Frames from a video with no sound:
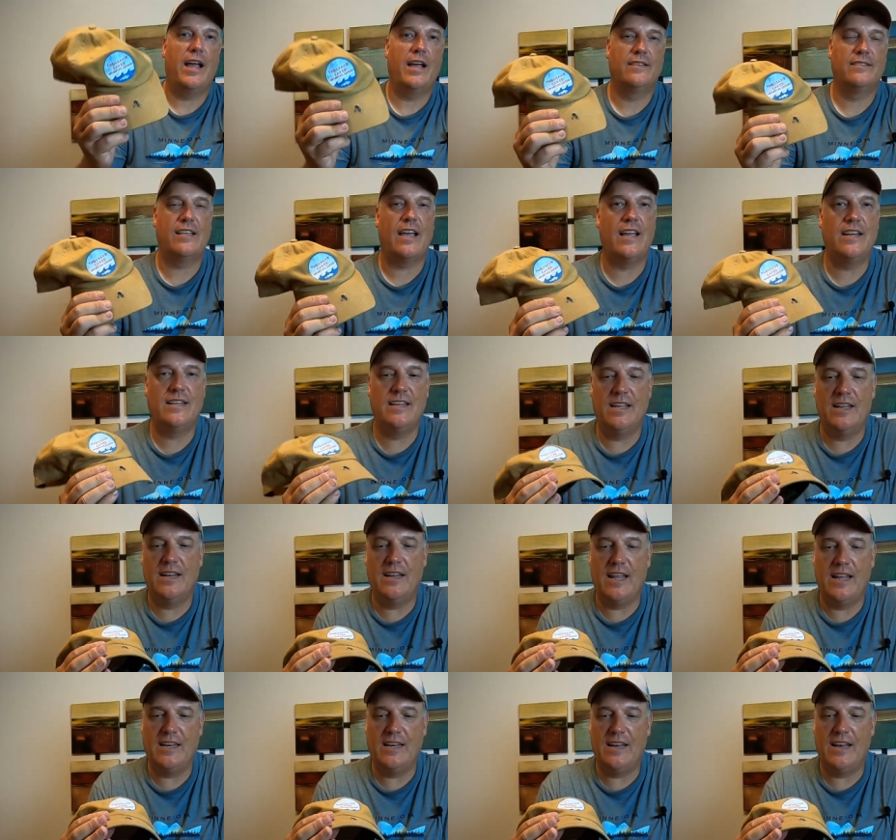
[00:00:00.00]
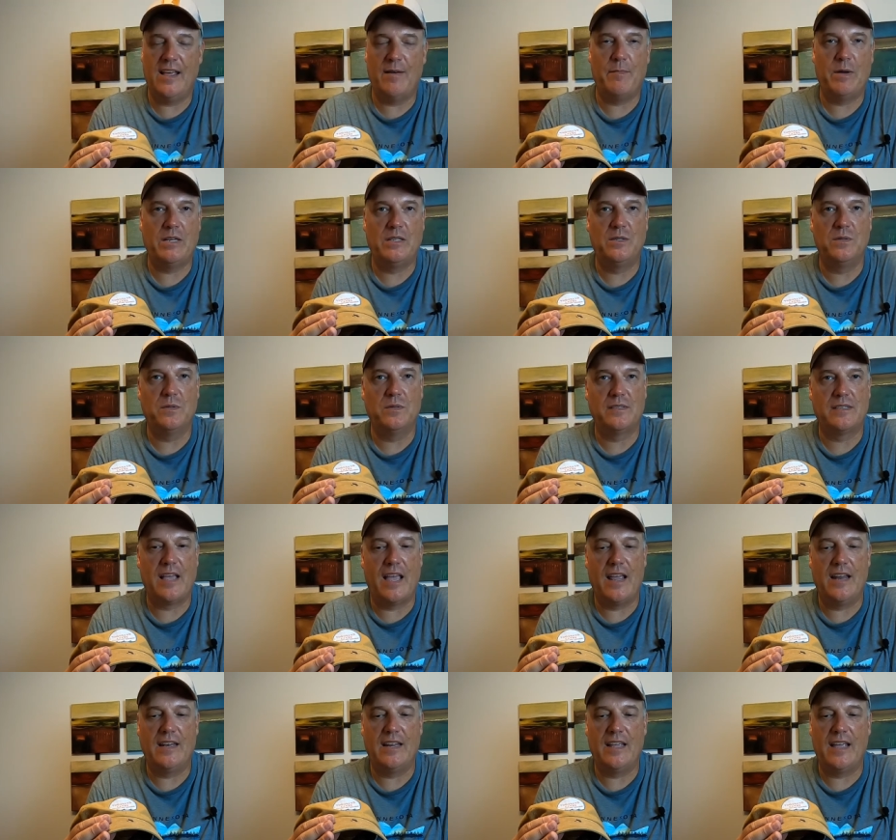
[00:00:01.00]
as I did, I didn't have my tools
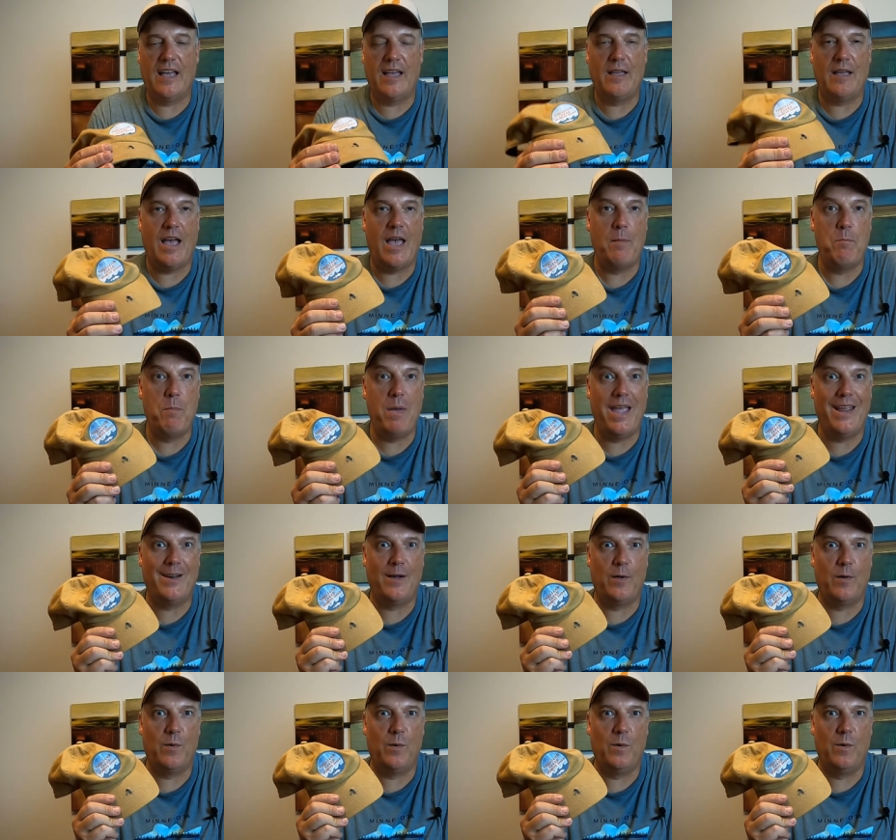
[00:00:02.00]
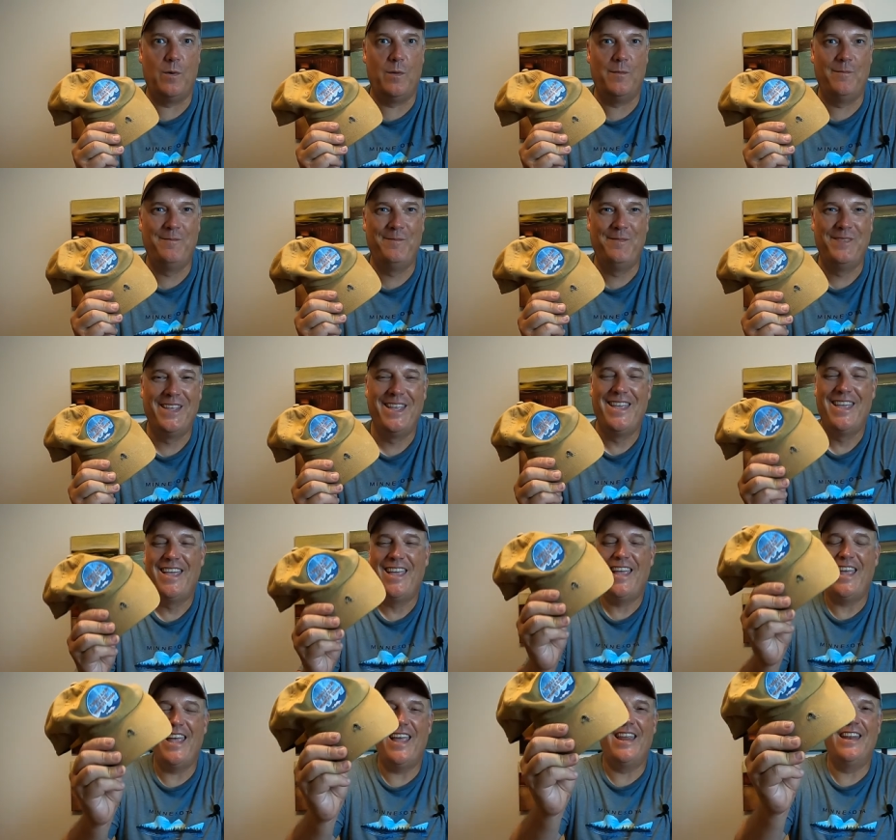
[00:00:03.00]
handy, I, I made a hole
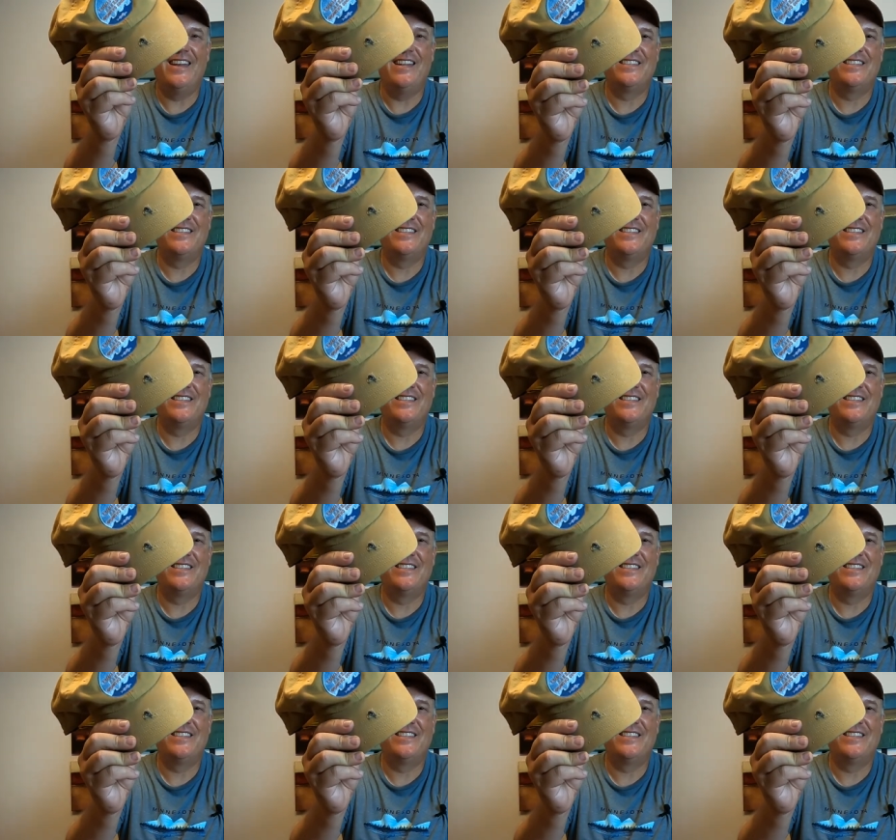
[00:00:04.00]
and